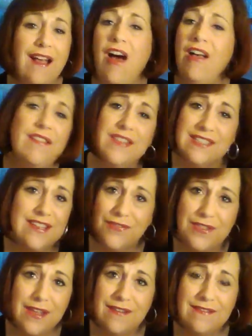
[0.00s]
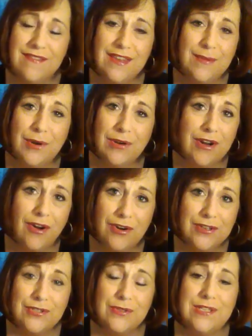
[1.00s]
all of the stuff that the American Heart
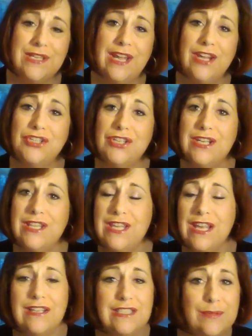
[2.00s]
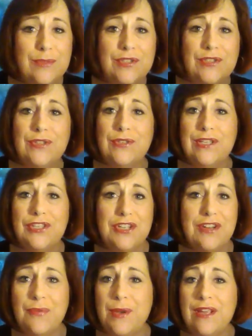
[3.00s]
Association and the Alzheimer's Association
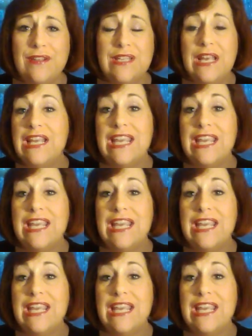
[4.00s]
and everybody else,